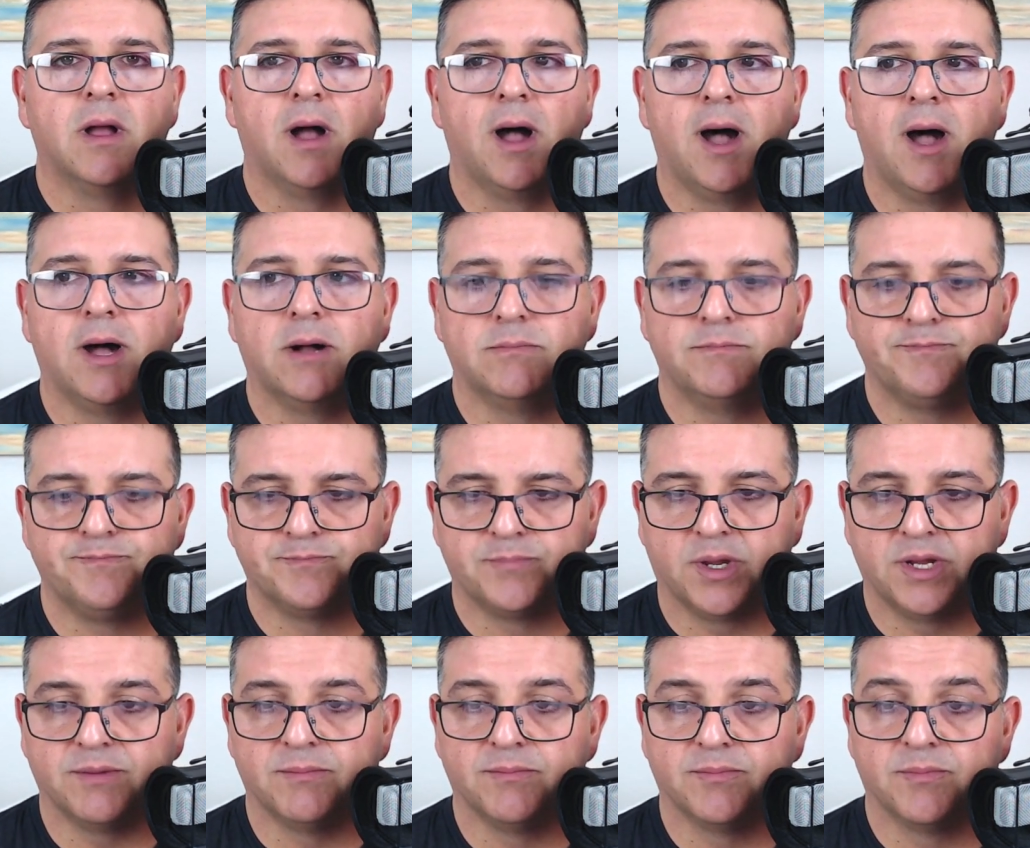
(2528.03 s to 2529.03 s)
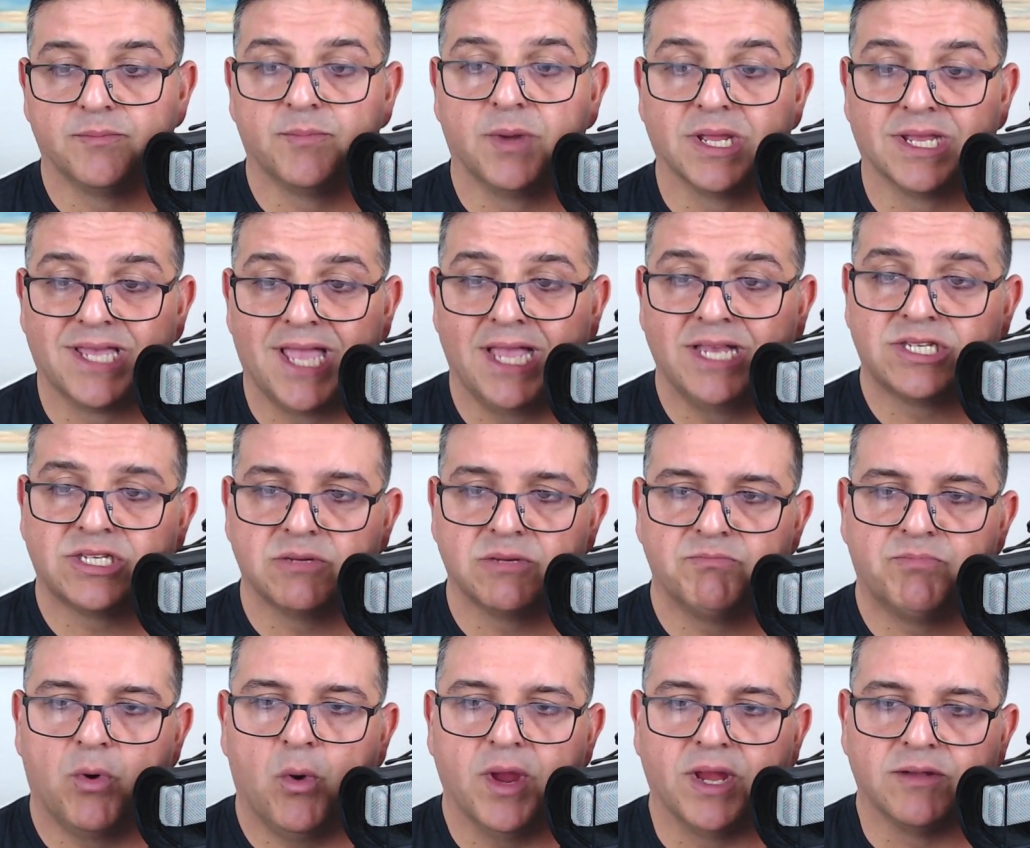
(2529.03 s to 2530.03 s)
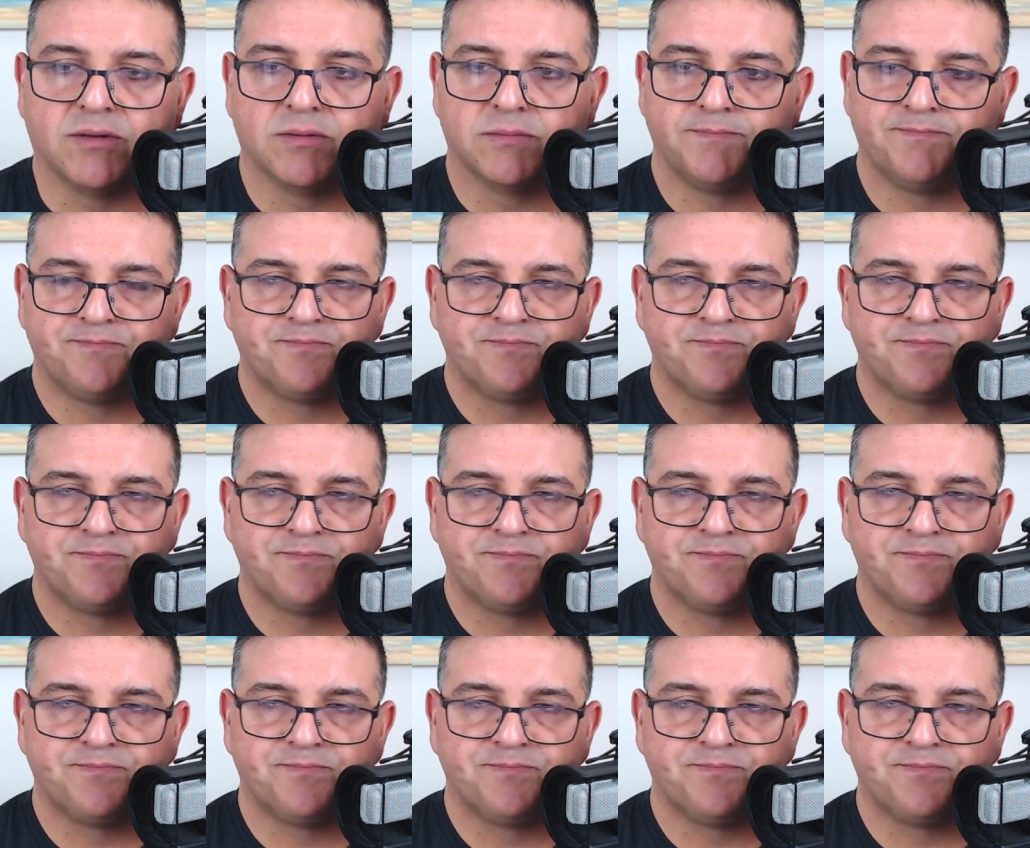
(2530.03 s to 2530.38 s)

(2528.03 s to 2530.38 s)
Um, but, but case in point,